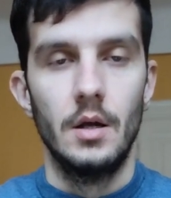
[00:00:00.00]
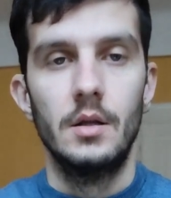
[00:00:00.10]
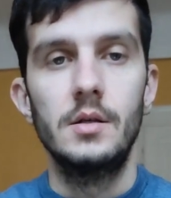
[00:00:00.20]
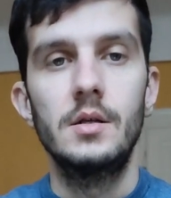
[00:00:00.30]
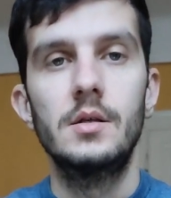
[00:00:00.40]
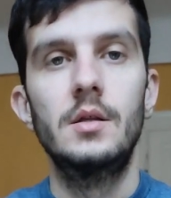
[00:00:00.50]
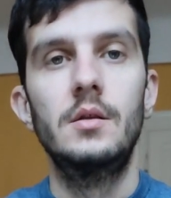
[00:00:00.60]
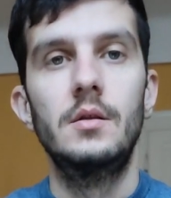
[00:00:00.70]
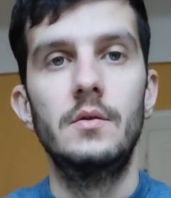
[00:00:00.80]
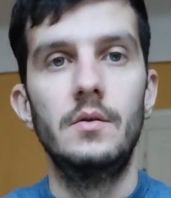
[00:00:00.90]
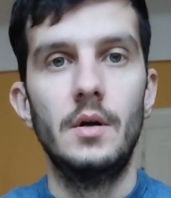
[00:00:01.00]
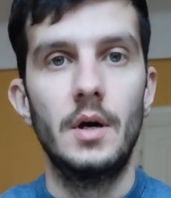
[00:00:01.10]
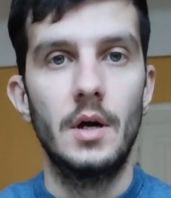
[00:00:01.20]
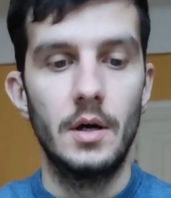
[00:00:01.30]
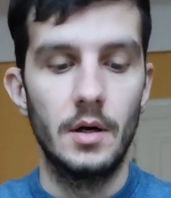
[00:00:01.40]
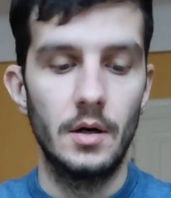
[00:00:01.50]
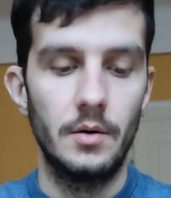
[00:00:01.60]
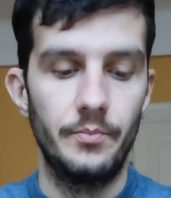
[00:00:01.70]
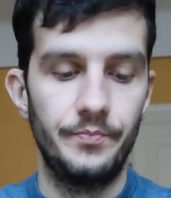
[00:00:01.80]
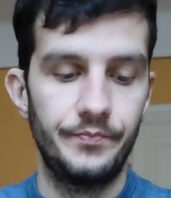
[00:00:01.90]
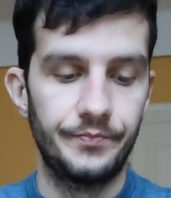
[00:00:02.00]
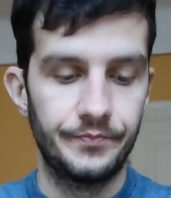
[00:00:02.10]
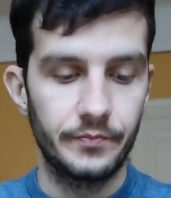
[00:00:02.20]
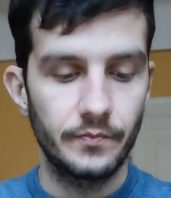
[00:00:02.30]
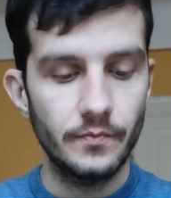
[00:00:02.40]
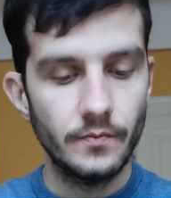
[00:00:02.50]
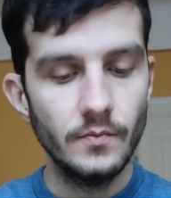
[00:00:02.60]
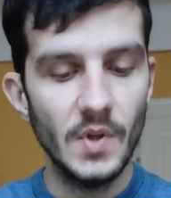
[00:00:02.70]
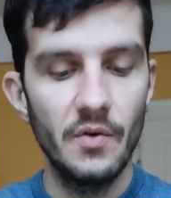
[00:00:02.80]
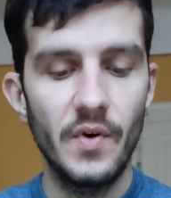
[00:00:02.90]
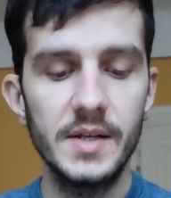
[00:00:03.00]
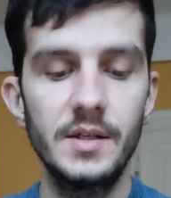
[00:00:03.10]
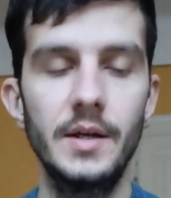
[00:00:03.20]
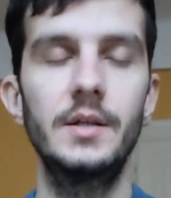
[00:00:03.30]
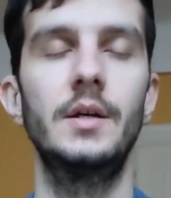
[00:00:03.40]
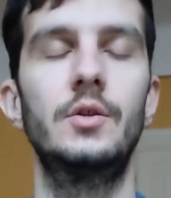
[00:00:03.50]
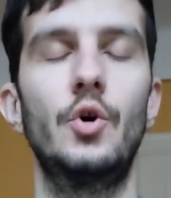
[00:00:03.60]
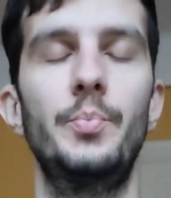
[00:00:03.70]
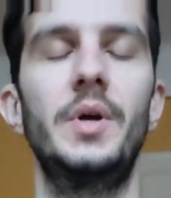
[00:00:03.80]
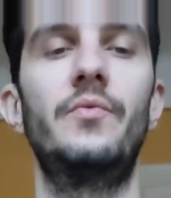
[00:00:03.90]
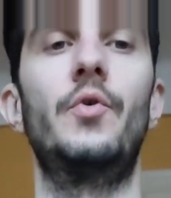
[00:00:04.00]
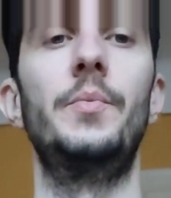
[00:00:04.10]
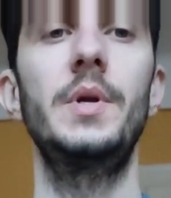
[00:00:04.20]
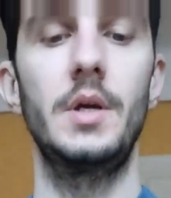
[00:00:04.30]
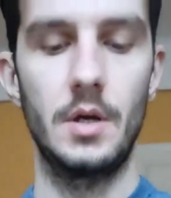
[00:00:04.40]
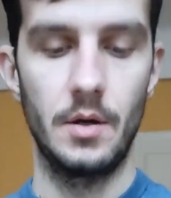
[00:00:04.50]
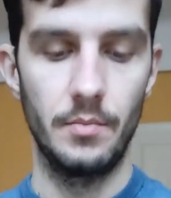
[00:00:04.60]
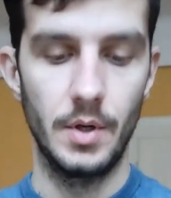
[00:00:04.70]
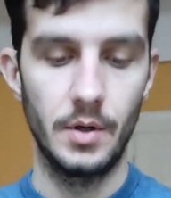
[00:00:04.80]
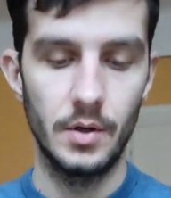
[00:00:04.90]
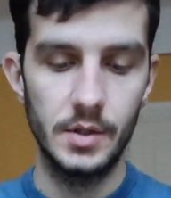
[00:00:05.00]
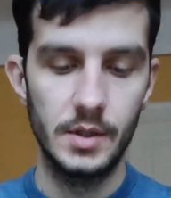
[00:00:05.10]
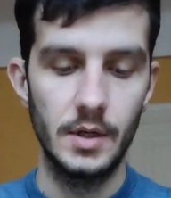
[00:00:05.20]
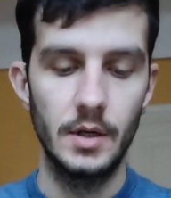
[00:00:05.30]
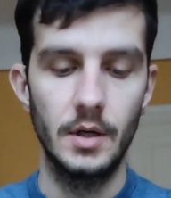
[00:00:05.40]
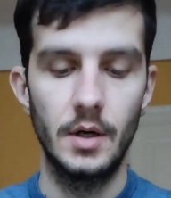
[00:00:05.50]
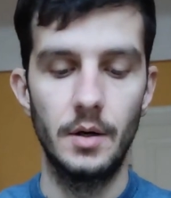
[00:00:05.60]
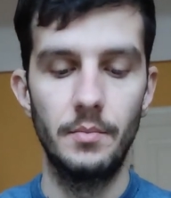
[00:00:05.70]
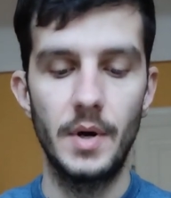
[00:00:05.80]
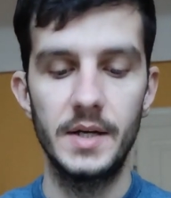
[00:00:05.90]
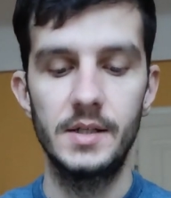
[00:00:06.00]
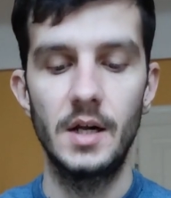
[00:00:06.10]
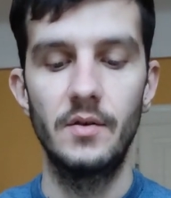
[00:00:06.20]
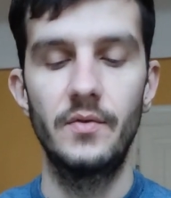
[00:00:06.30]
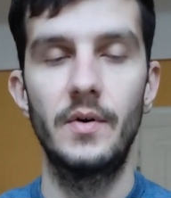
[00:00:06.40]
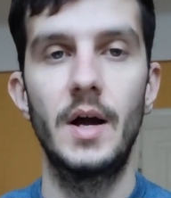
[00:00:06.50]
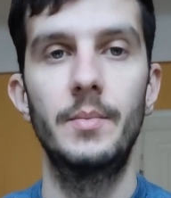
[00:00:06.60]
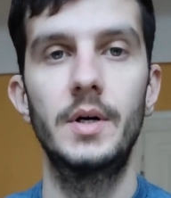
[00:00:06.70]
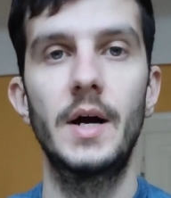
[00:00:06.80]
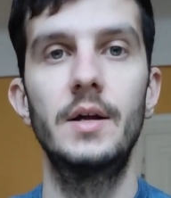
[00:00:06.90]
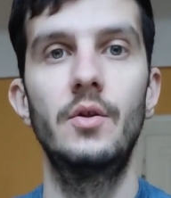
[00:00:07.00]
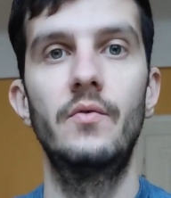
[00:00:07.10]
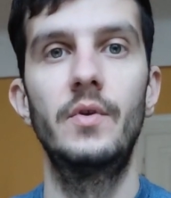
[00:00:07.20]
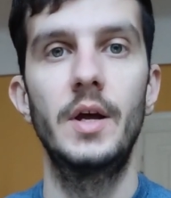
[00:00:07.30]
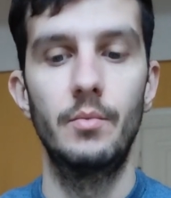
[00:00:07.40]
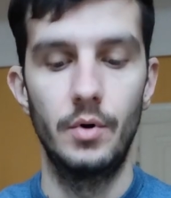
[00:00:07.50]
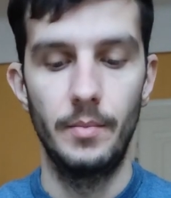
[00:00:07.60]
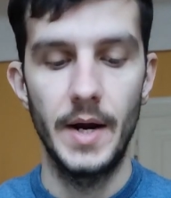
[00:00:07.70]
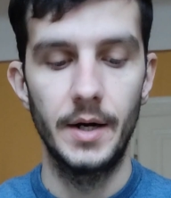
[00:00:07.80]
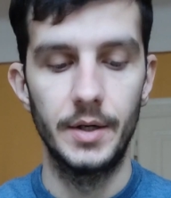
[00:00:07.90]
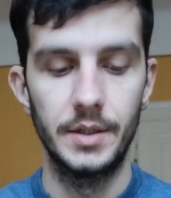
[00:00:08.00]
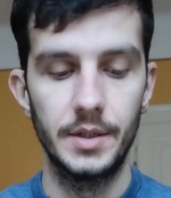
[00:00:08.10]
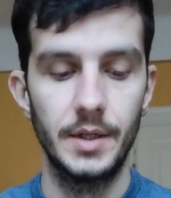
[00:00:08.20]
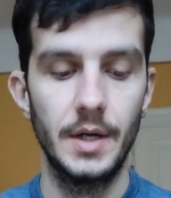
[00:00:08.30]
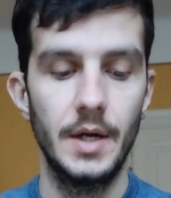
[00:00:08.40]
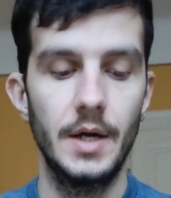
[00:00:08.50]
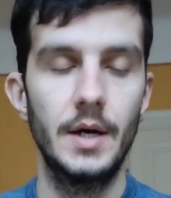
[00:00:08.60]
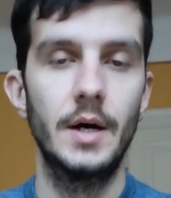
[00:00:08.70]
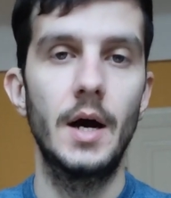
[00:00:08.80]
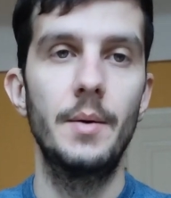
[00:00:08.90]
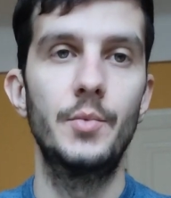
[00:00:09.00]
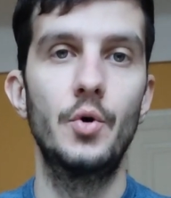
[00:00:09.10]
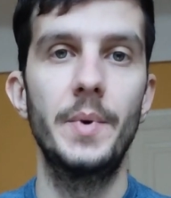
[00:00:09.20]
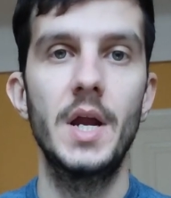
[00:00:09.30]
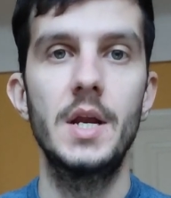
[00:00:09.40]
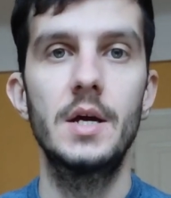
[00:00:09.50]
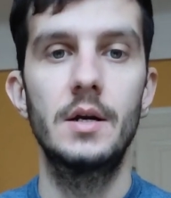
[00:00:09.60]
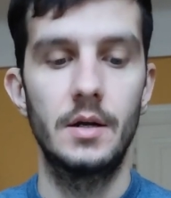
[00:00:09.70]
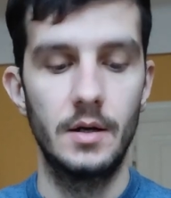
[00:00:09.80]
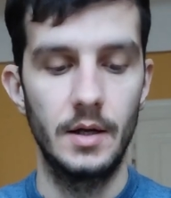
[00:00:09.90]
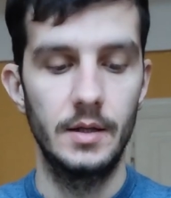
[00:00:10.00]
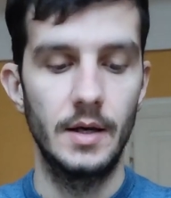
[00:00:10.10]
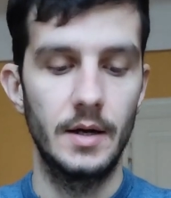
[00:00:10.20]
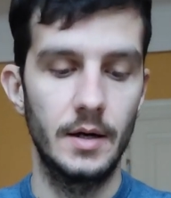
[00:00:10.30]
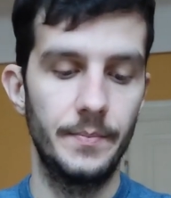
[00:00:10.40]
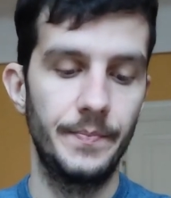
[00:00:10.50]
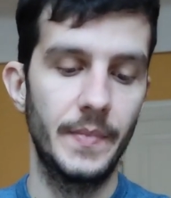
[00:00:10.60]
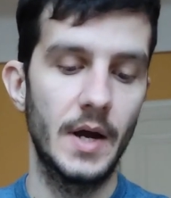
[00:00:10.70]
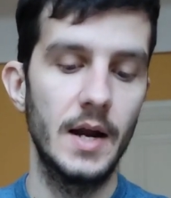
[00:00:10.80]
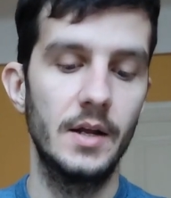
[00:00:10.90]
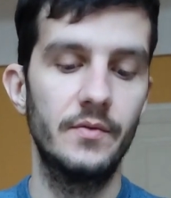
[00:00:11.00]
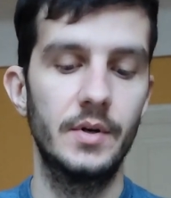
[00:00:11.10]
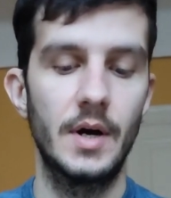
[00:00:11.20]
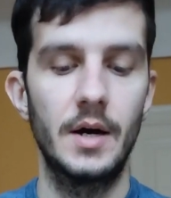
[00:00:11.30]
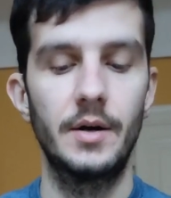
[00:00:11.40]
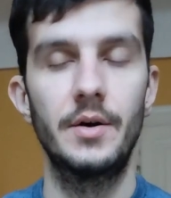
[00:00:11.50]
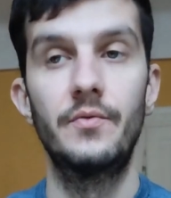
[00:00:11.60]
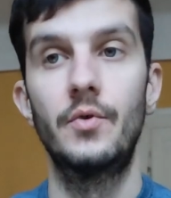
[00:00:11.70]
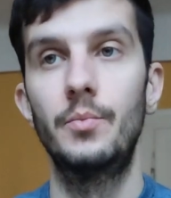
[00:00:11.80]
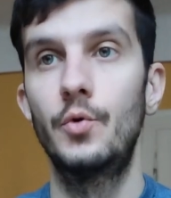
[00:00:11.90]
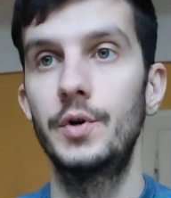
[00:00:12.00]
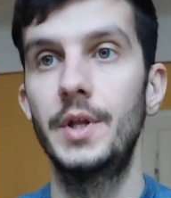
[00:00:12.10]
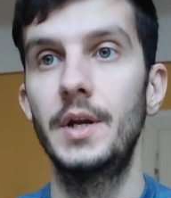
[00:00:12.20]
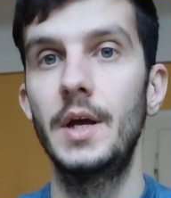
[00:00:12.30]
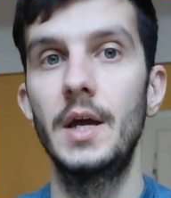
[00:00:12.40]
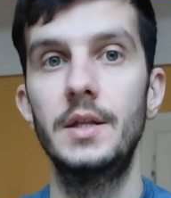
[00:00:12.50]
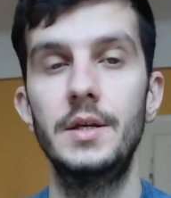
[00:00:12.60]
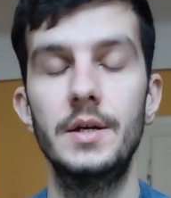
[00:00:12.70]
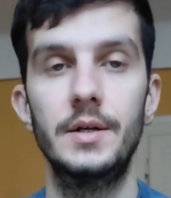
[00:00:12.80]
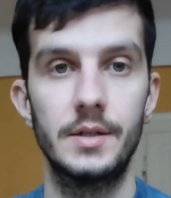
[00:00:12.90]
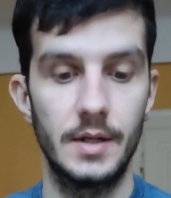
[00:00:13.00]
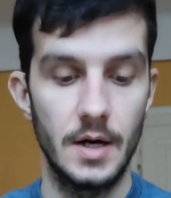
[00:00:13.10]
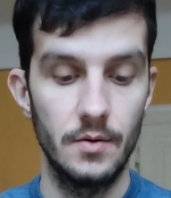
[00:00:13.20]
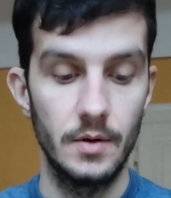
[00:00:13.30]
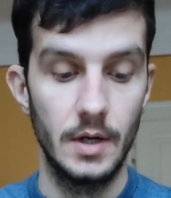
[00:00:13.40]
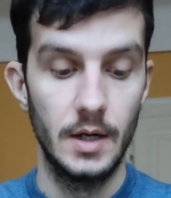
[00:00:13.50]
This is a fascinating topic for me because myself, I'm a kind of labor migrant. I'm Romanian and I live in Hungary for more than 8 years now.